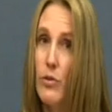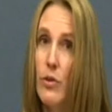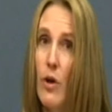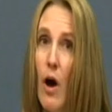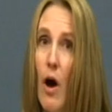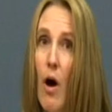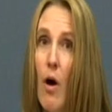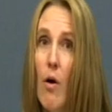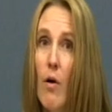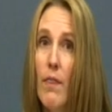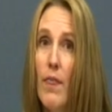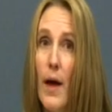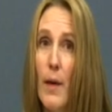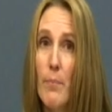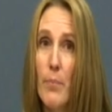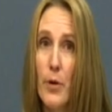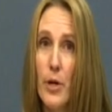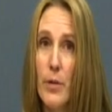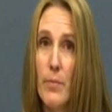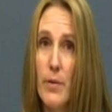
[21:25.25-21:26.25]
So
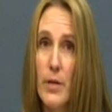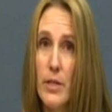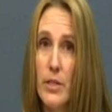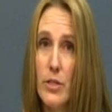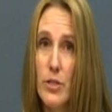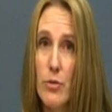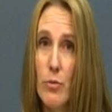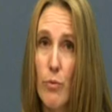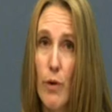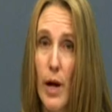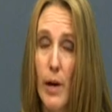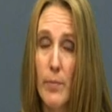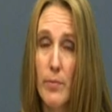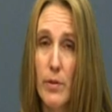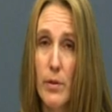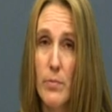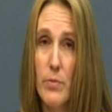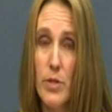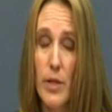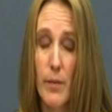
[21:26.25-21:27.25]
that pretty much
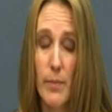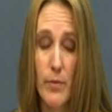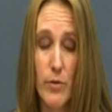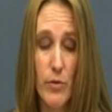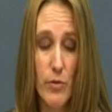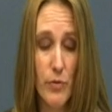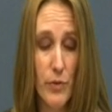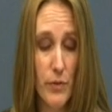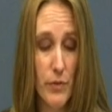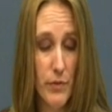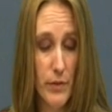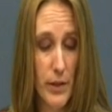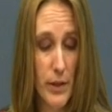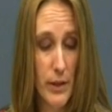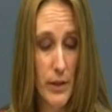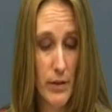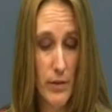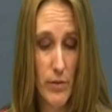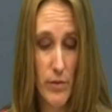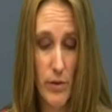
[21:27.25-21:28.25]
wraps up chapters
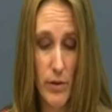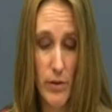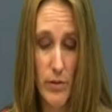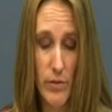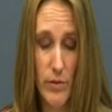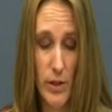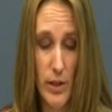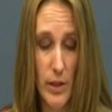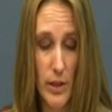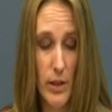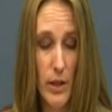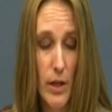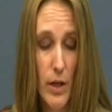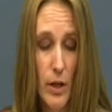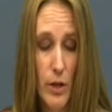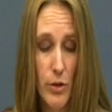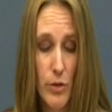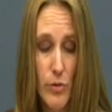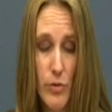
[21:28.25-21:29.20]
15 and 16.